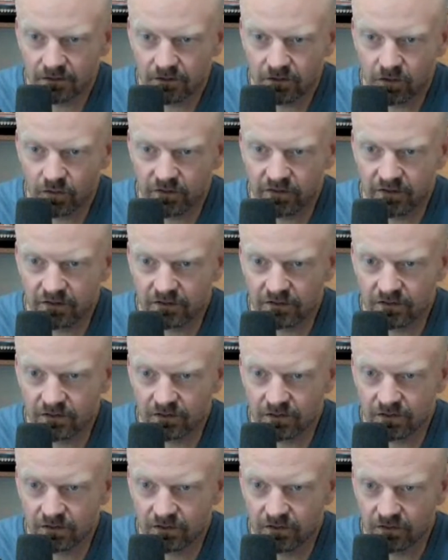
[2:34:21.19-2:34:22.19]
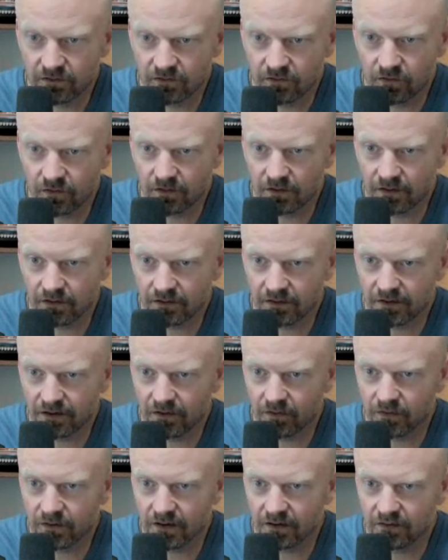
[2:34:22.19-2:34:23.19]
Who is this? Yeah.
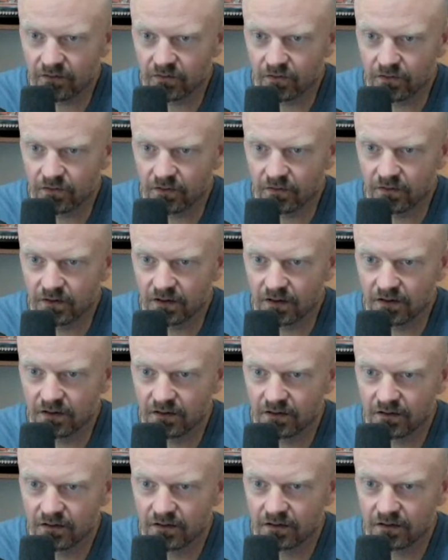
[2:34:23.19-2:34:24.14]
Okay. So you did.